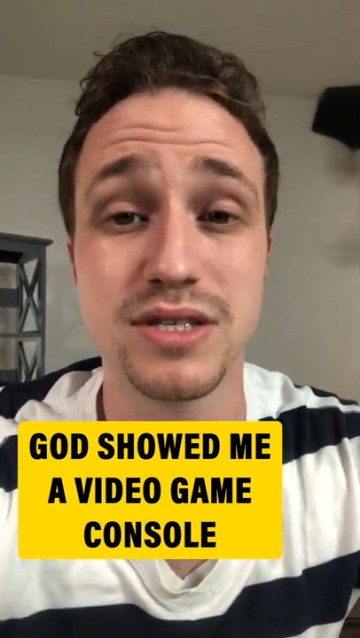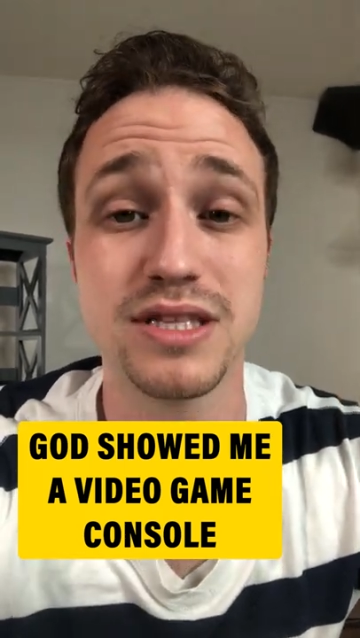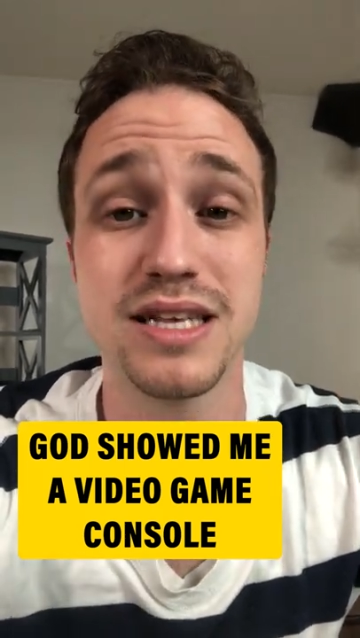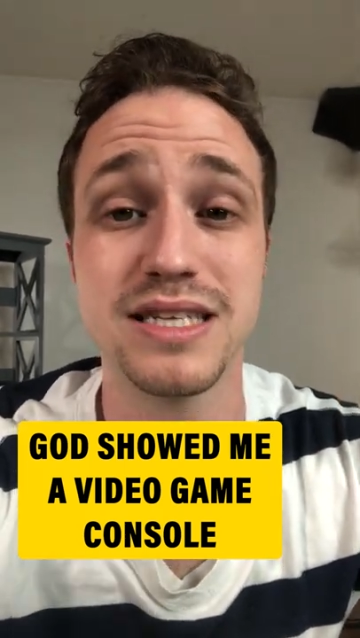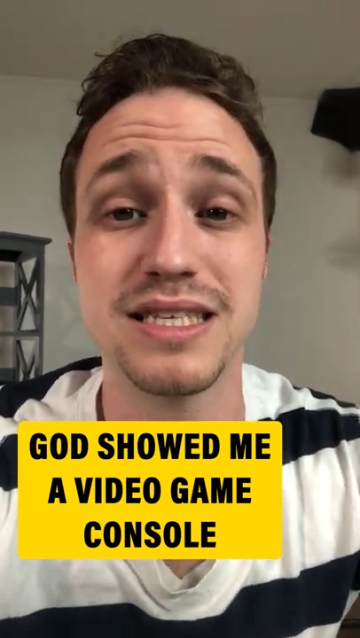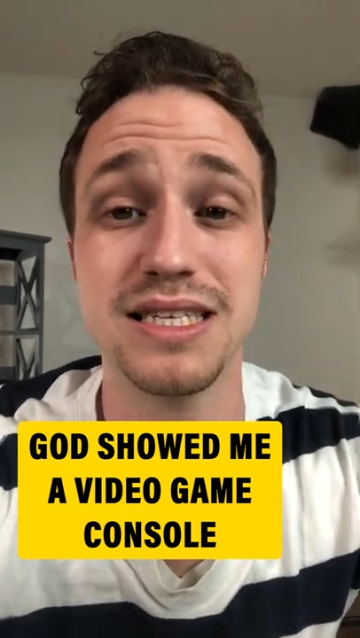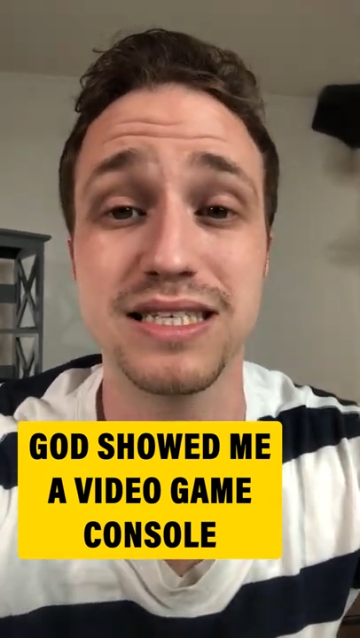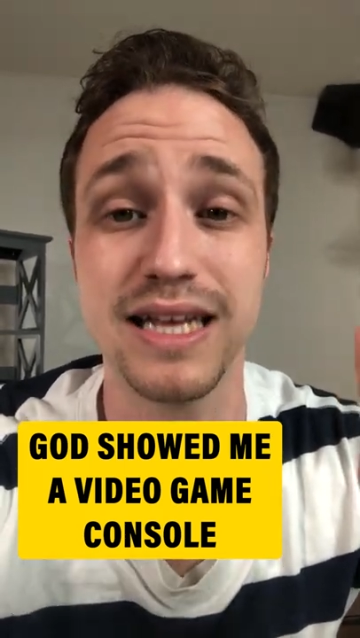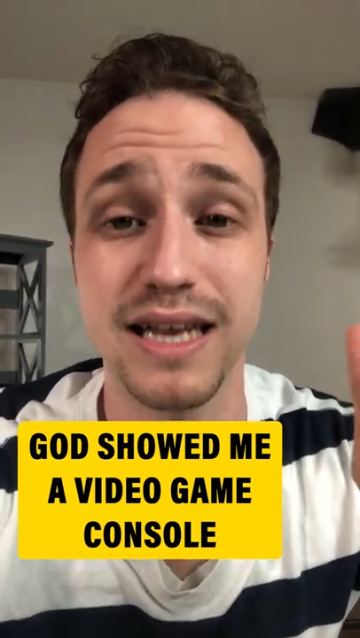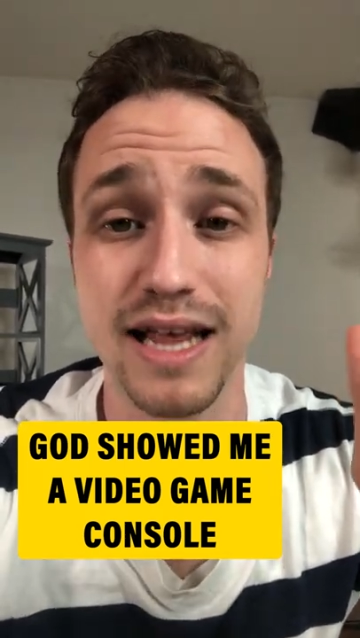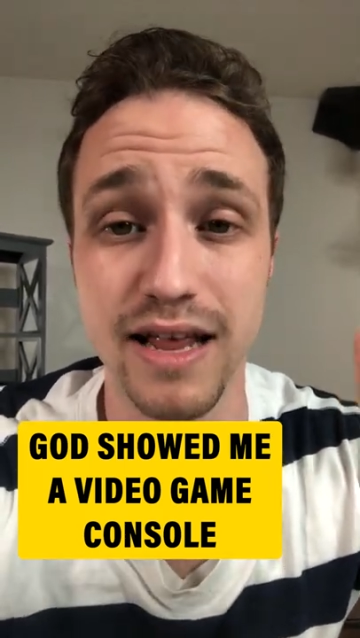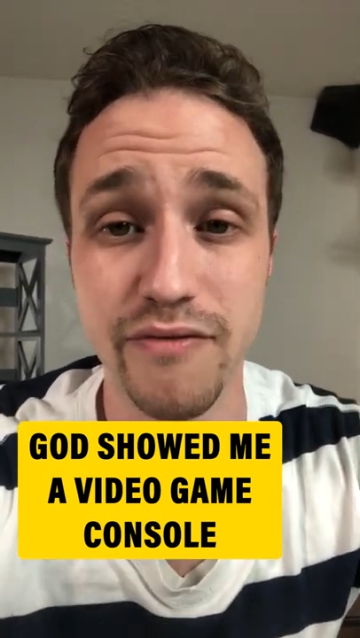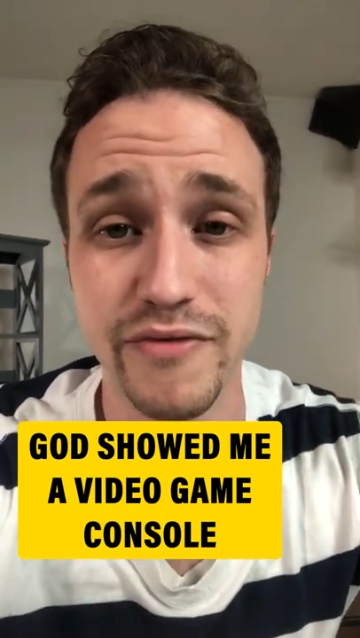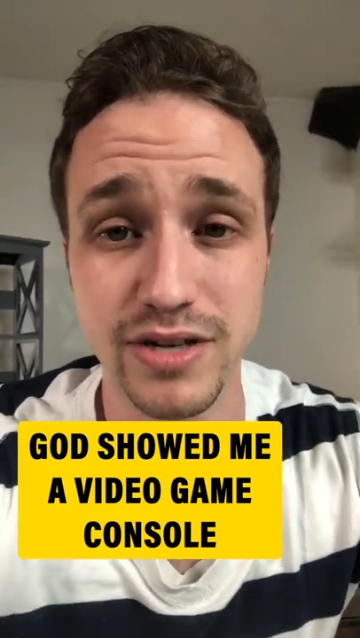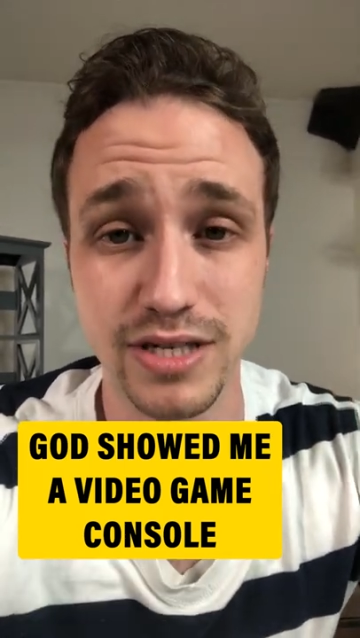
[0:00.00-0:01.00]
This is an
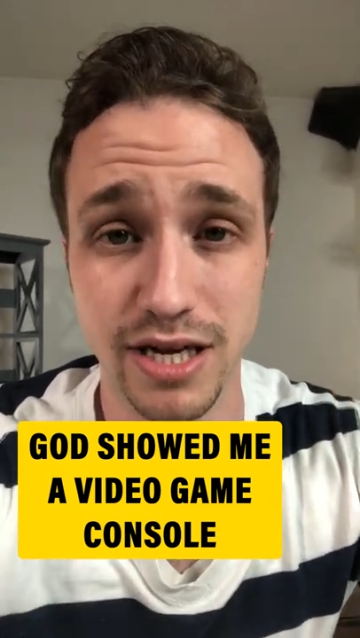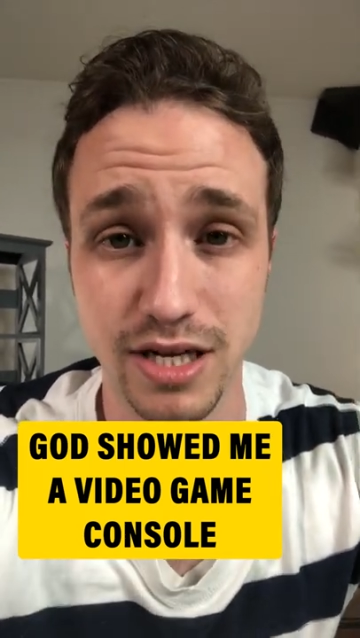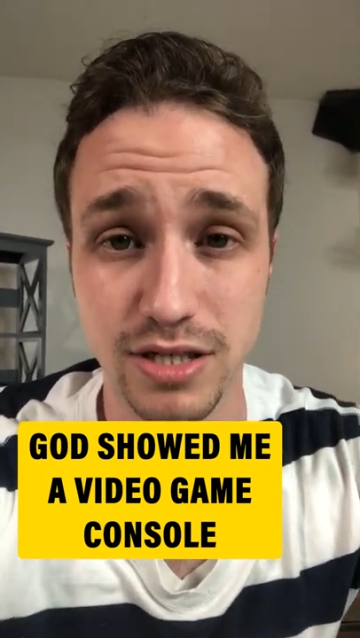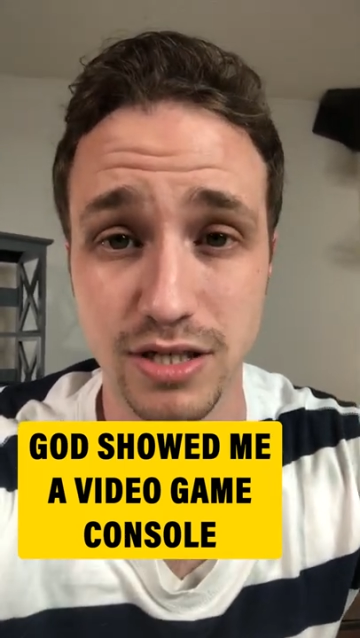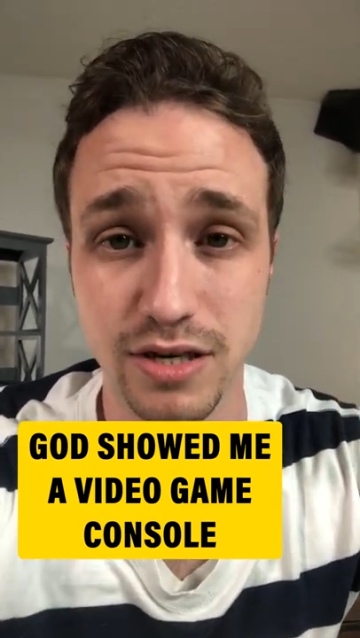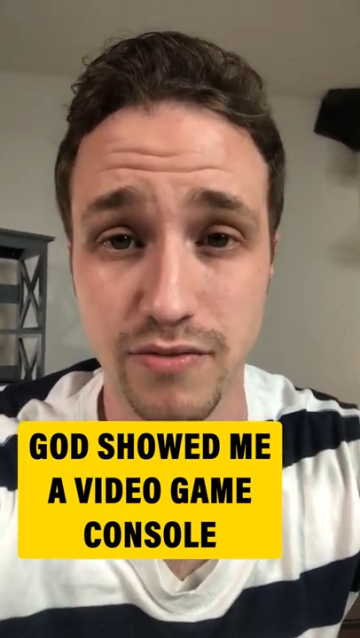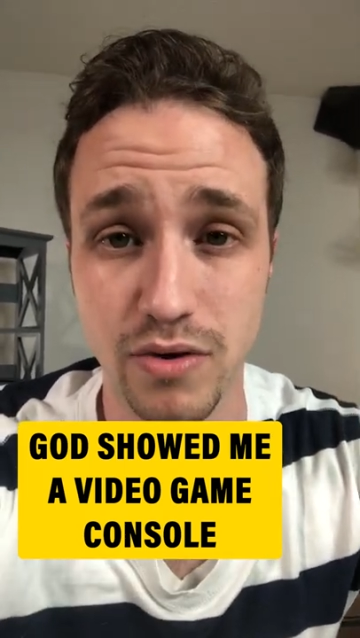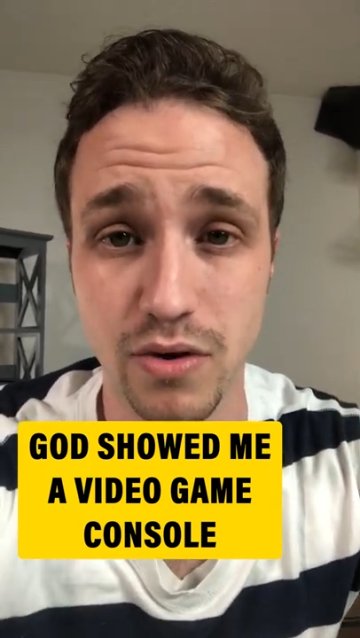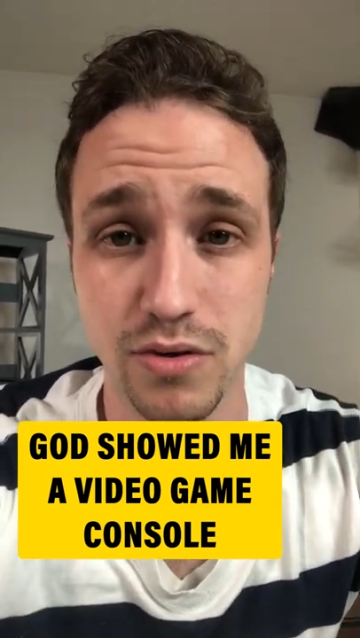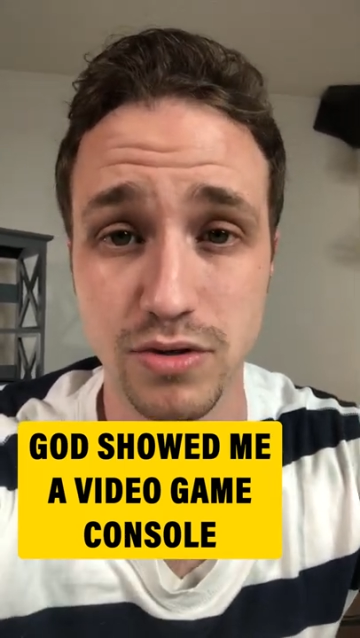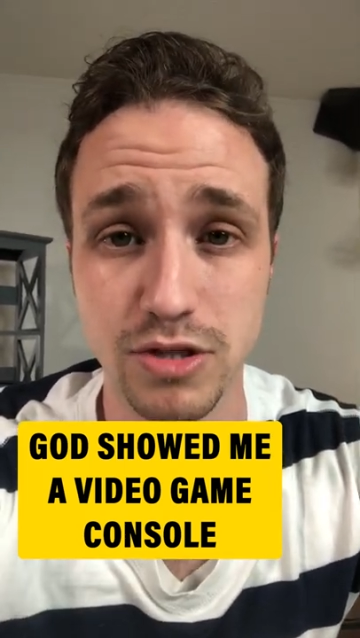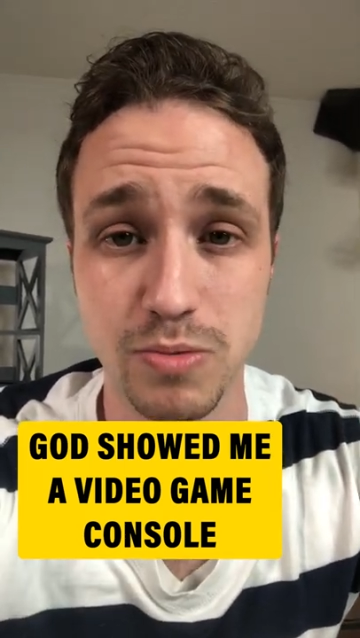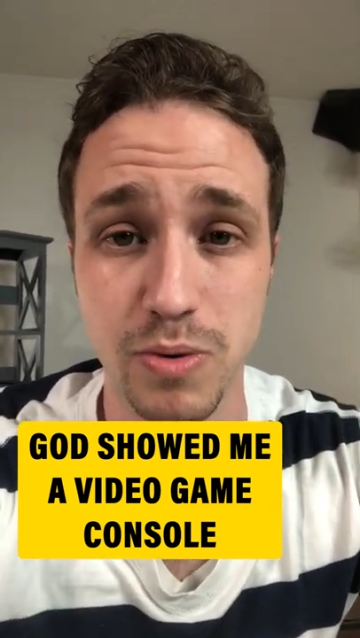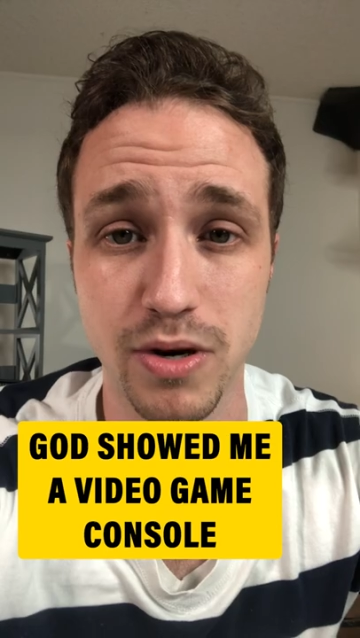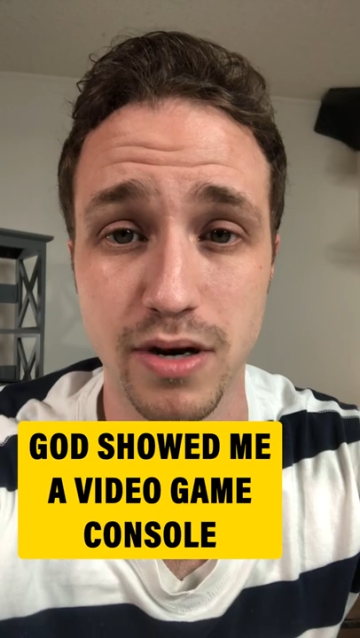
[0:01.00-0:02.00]
invitation of the Holy
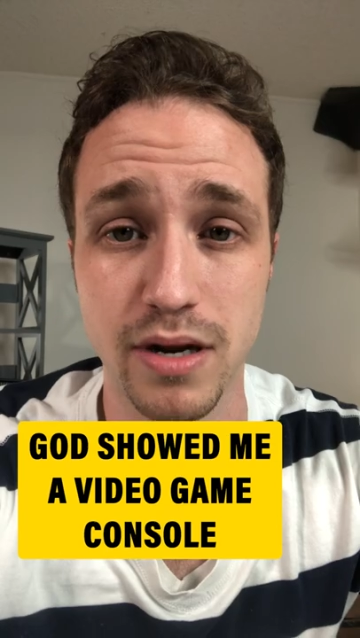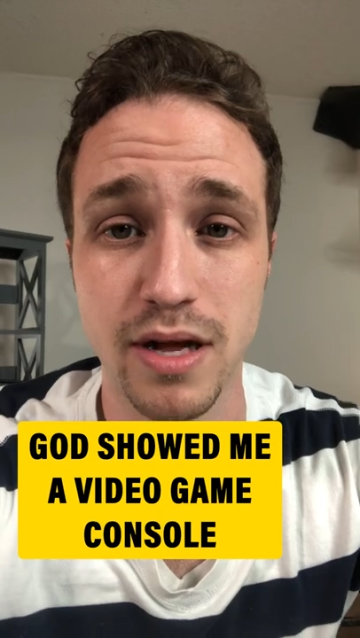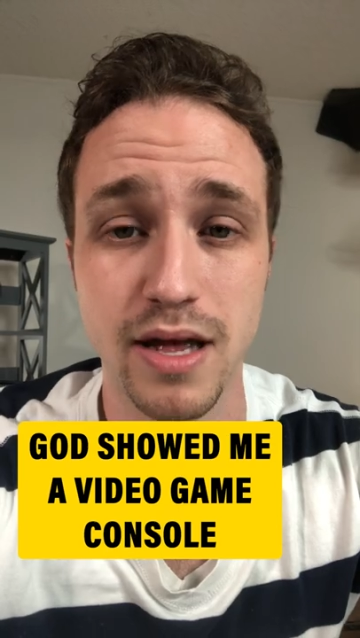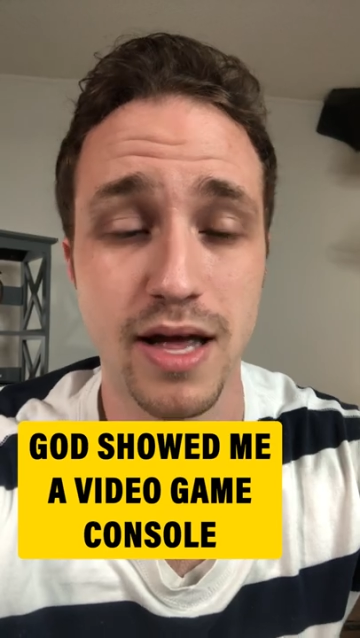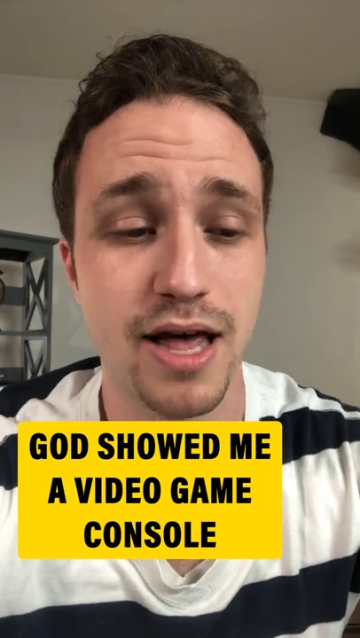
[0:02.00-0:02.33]
Spirit